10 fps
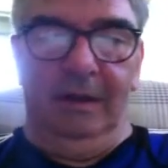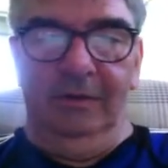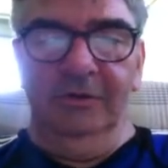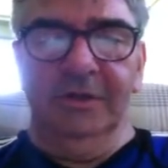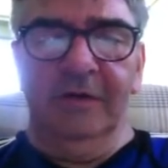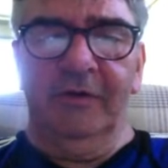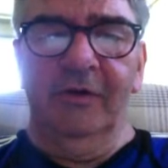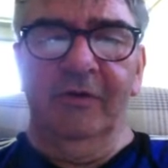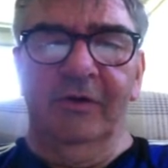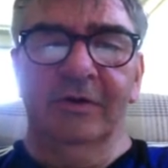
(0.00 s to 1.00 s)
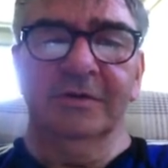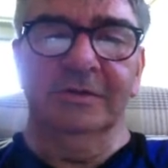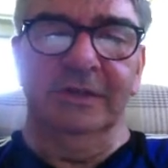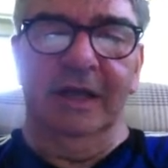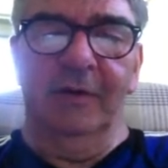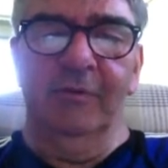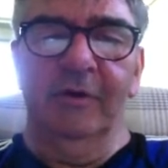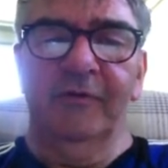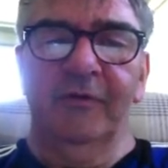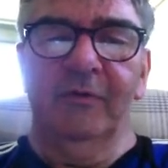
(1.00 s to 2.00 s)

Just out of curiosity, I wonder if